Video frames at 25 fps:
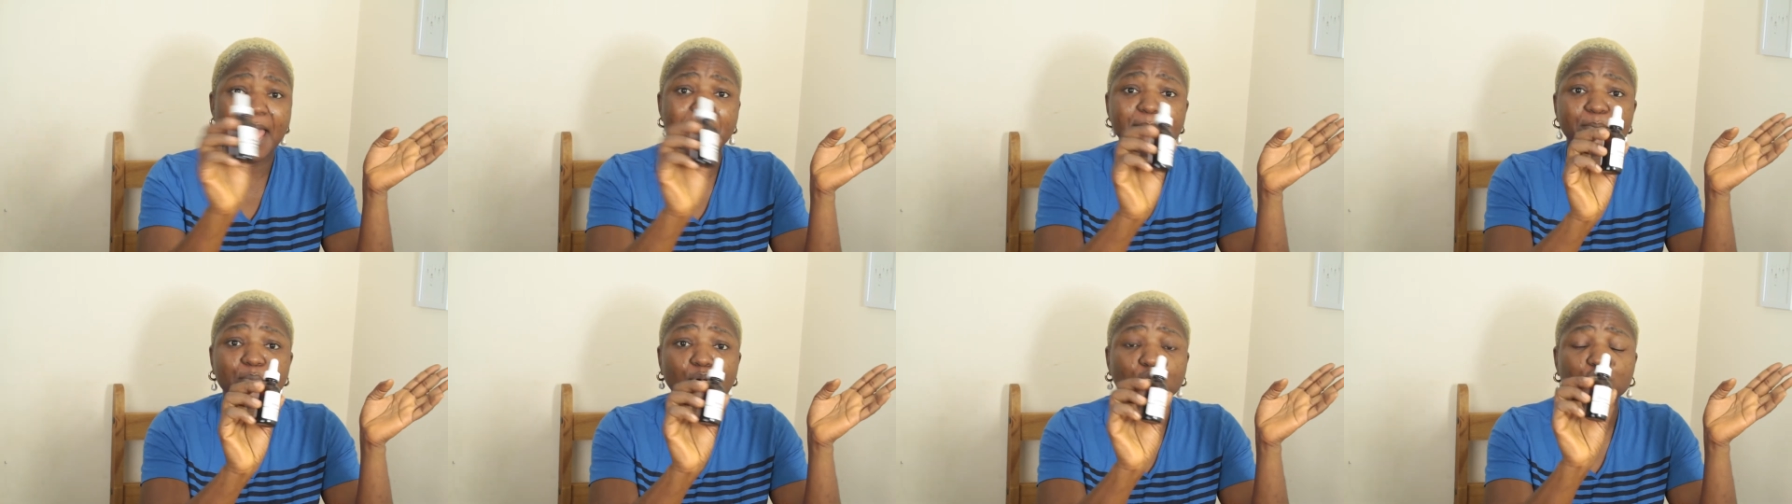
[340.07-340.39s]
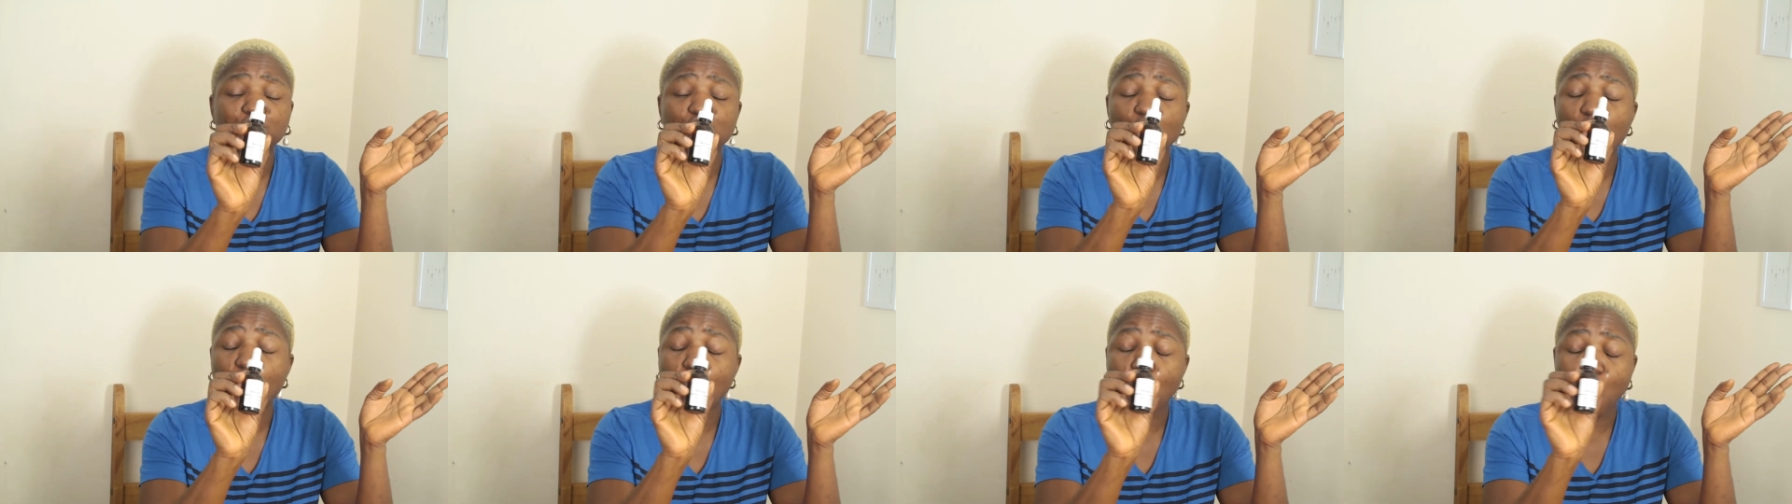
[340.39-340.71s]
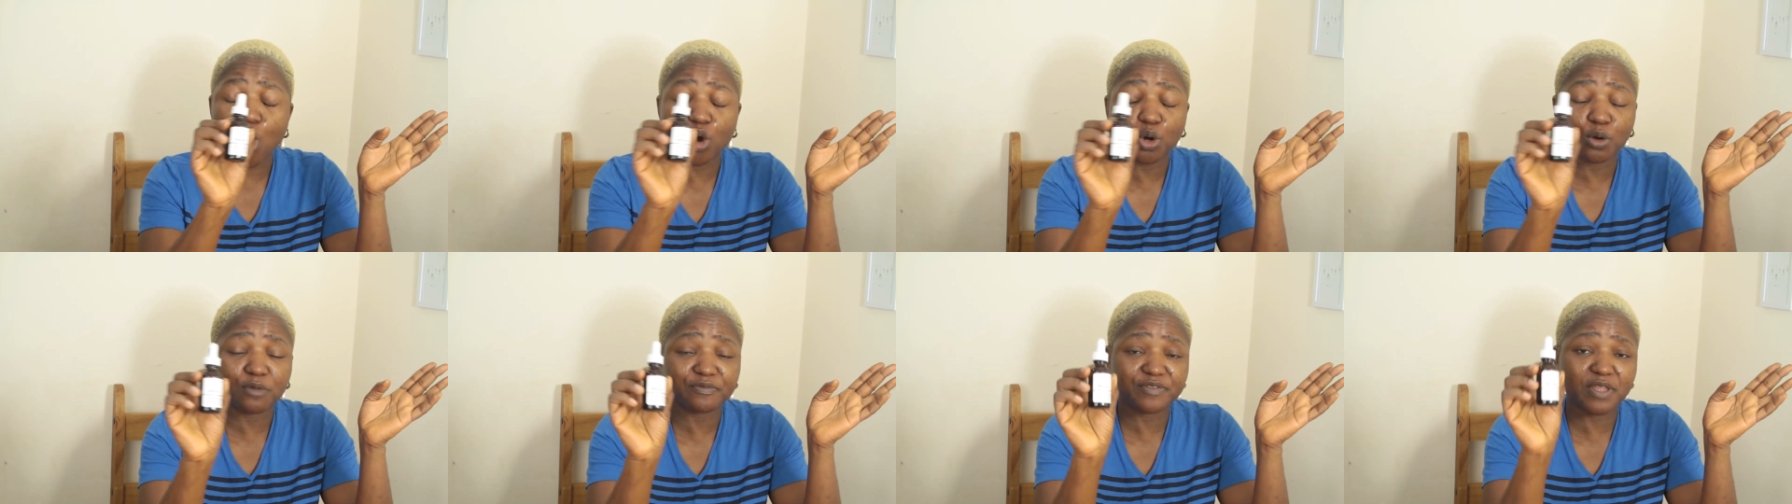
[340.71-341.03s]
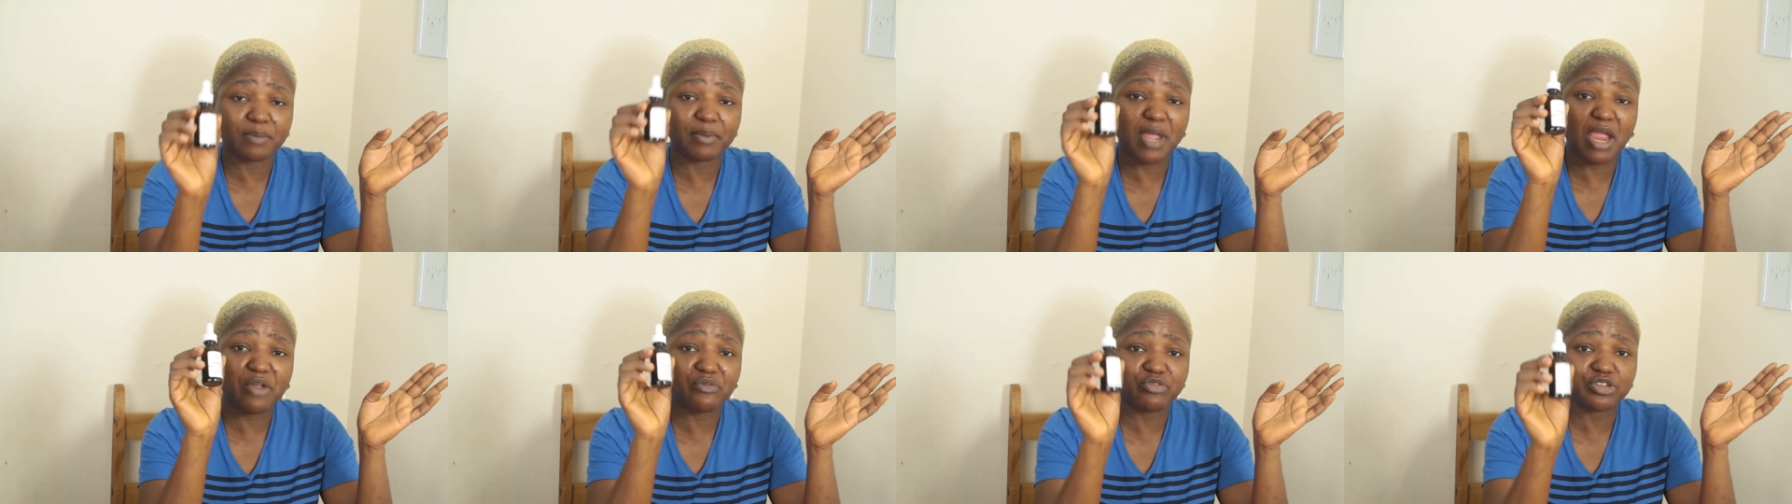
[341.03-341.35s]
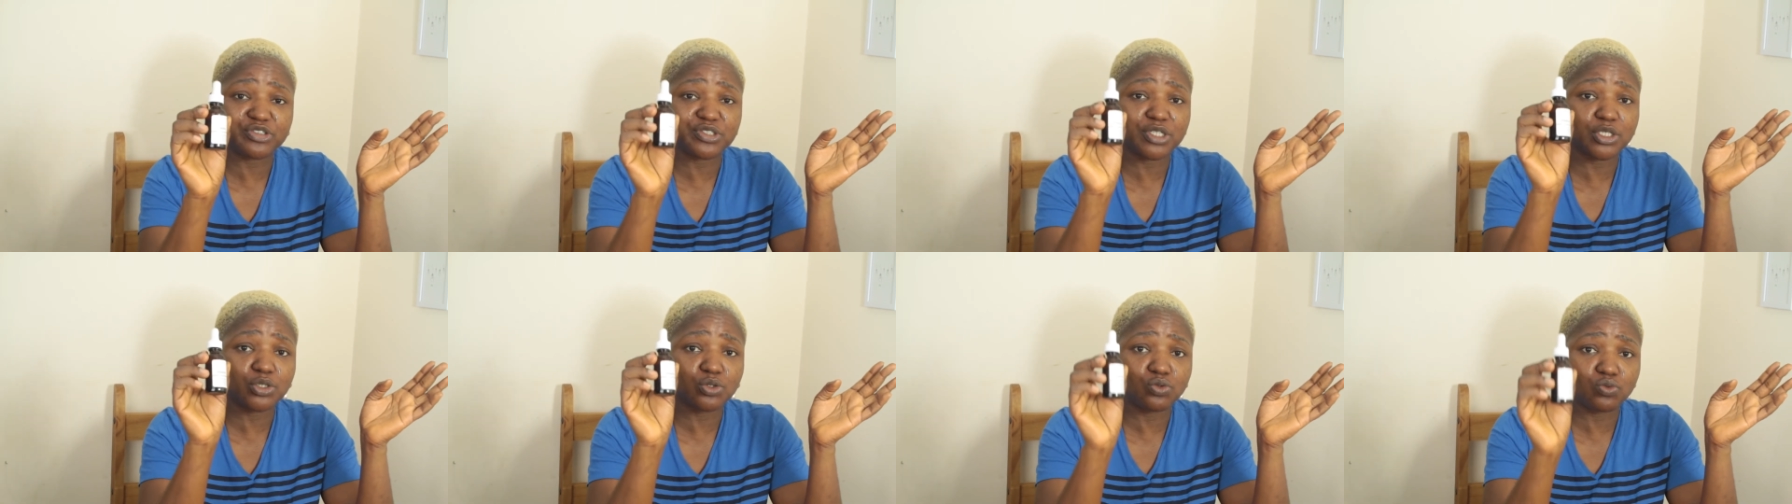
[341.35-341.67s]
I bought all of them,
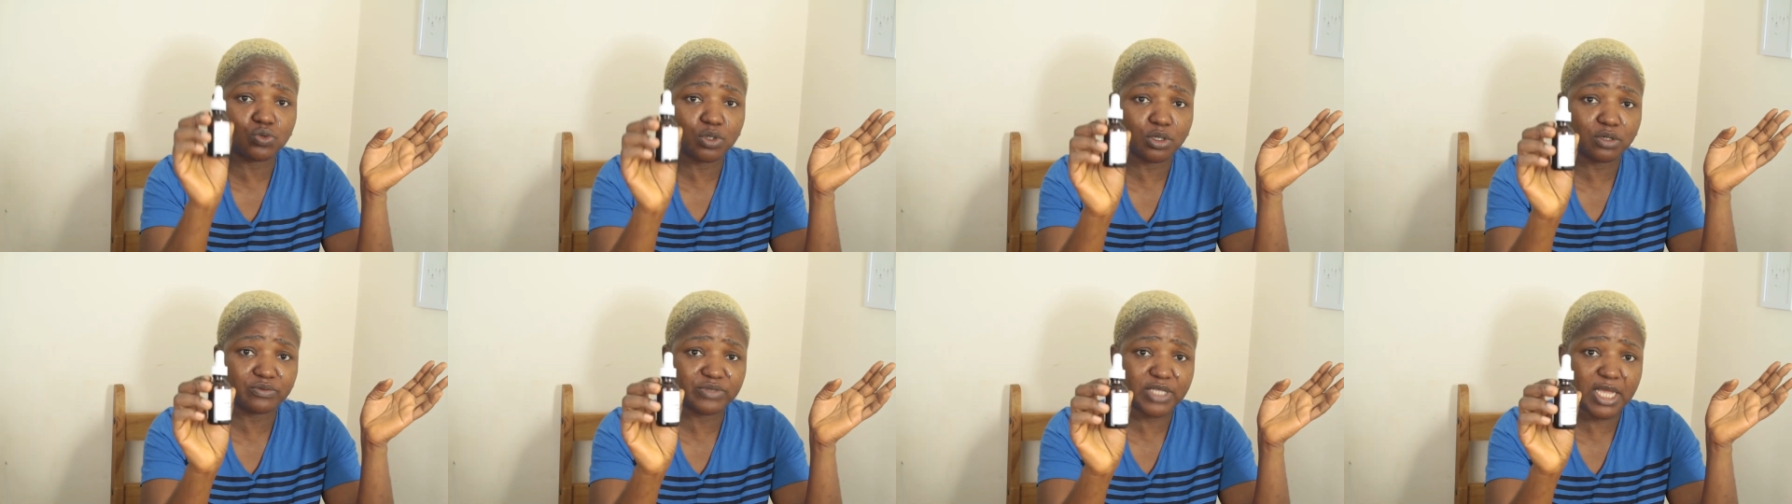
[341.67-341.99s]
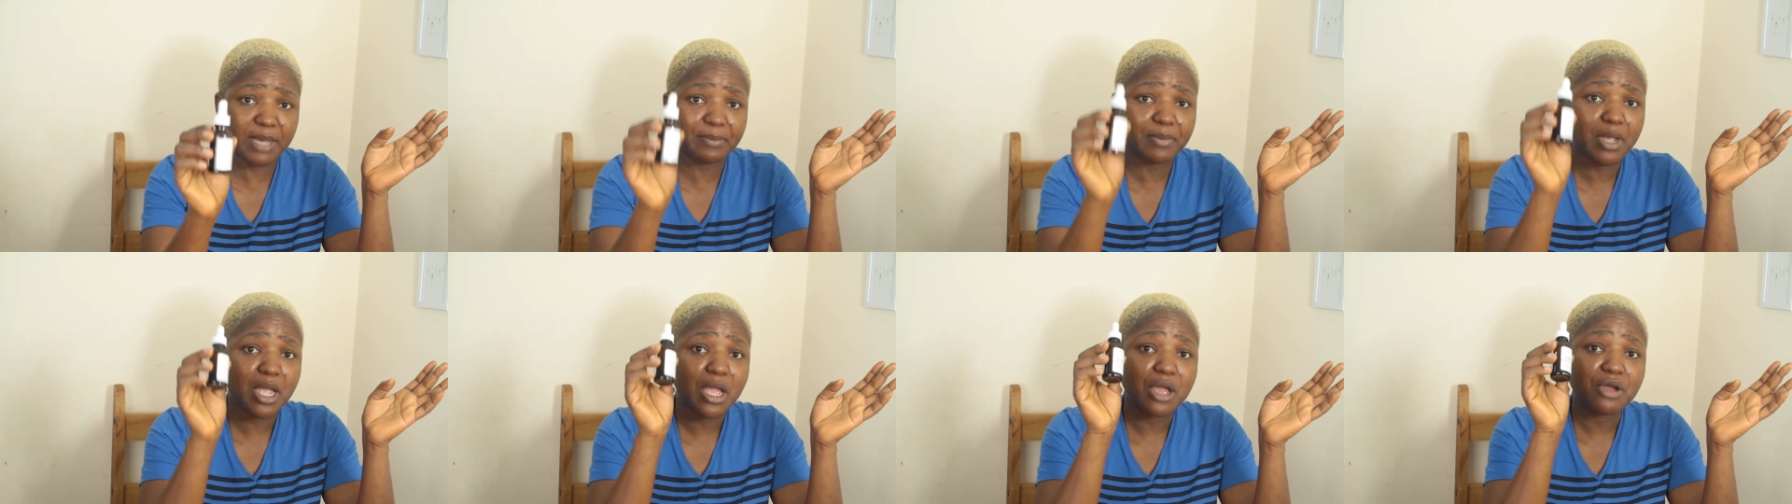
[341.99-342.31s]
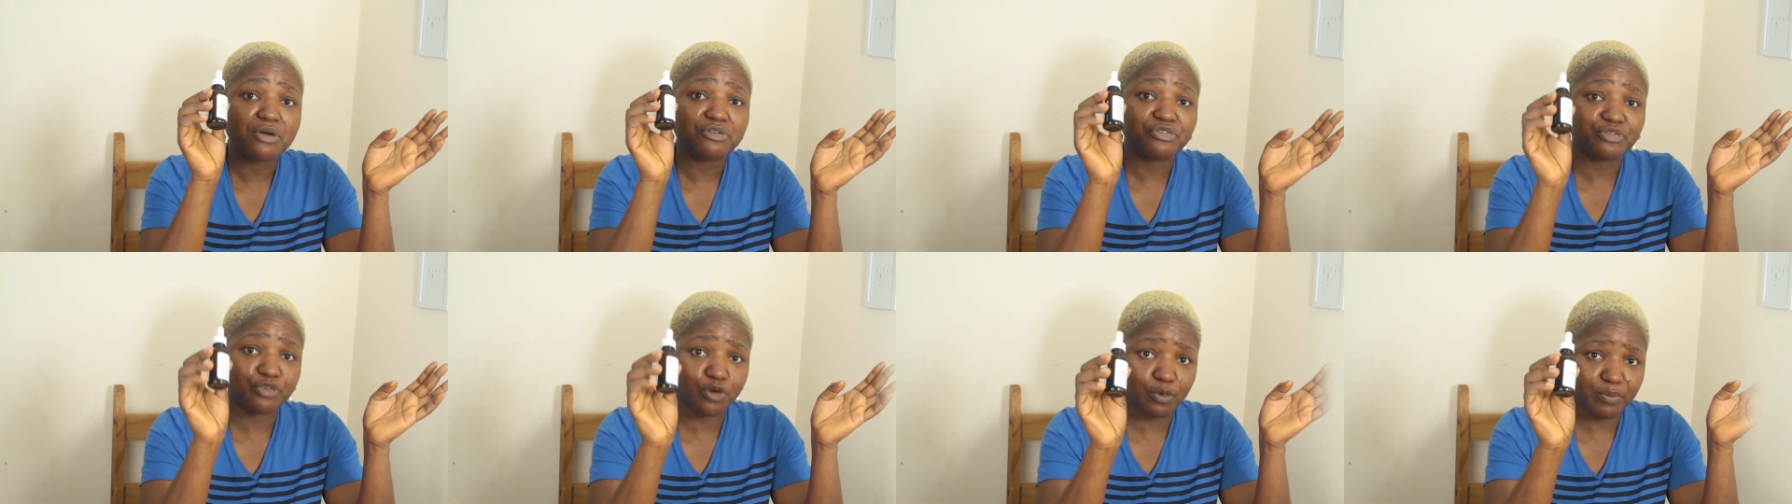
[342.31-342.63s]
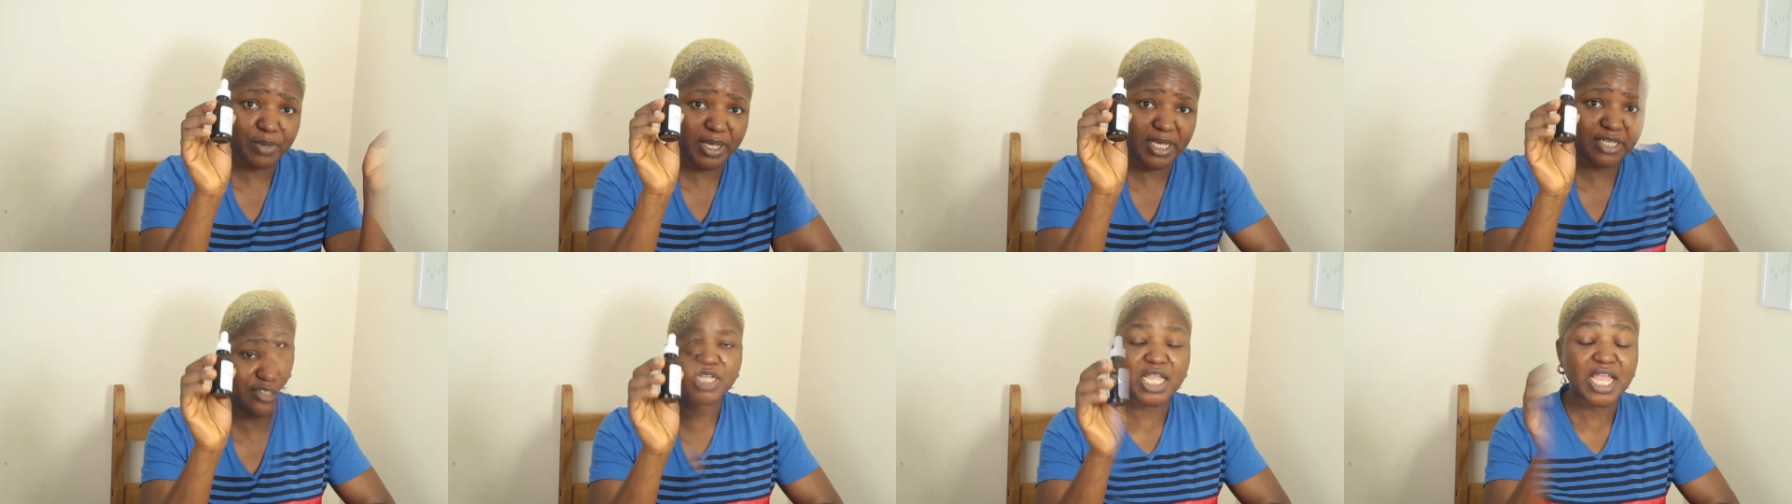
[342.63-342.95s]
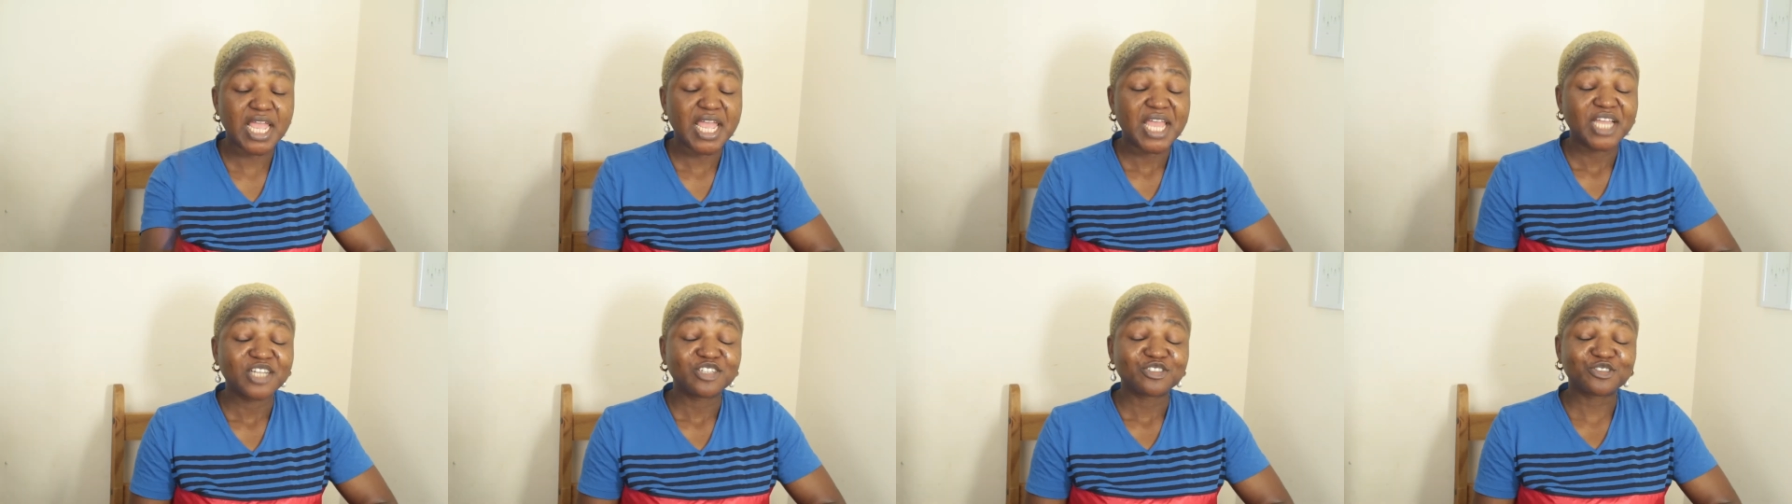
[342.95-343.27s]
every single one of them from
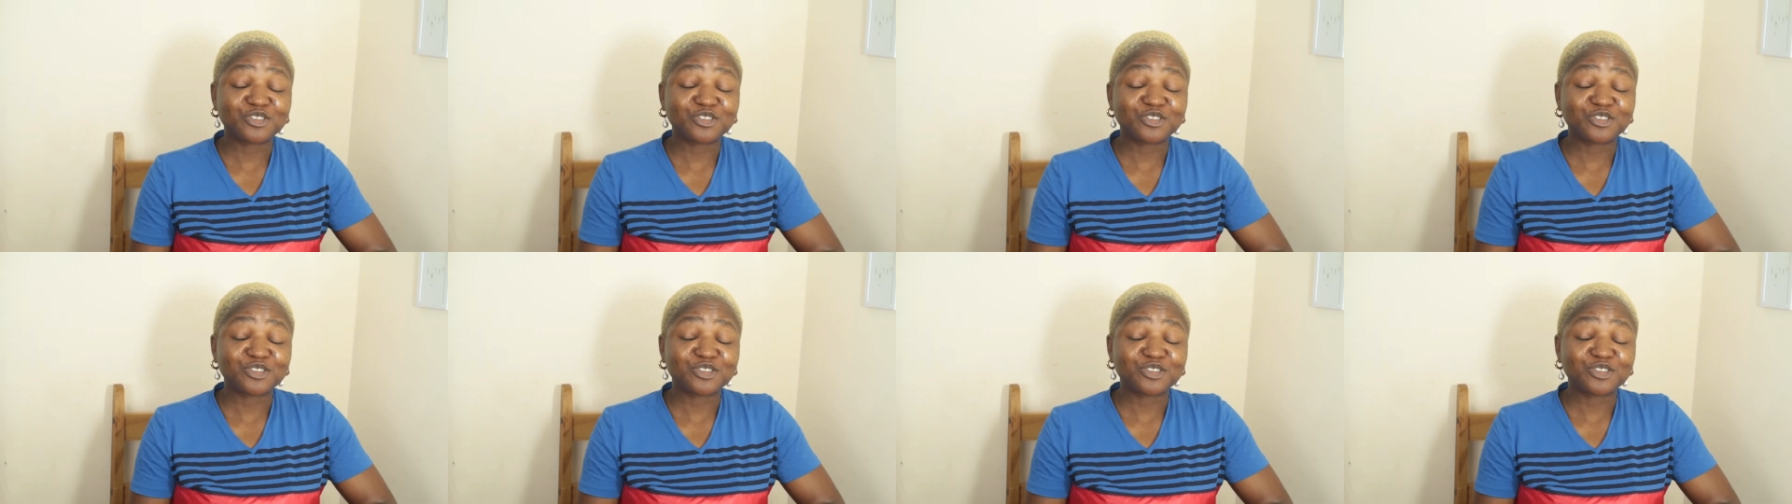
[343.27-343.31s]
ASOS.